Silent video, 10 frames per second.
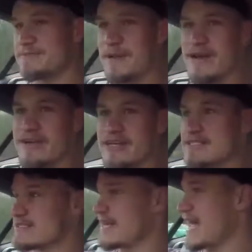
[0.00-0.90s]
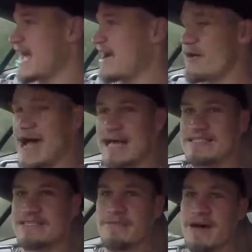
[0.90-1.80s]
and how
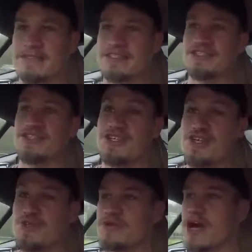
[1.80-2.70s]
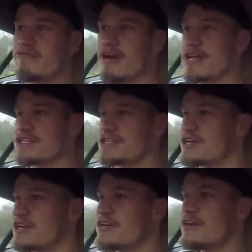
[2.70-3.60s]
Aston Martin's new
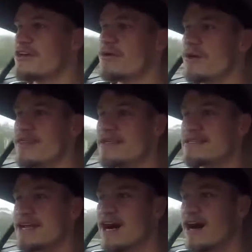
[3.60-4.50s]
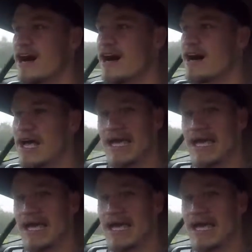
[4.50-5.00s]
direction with this car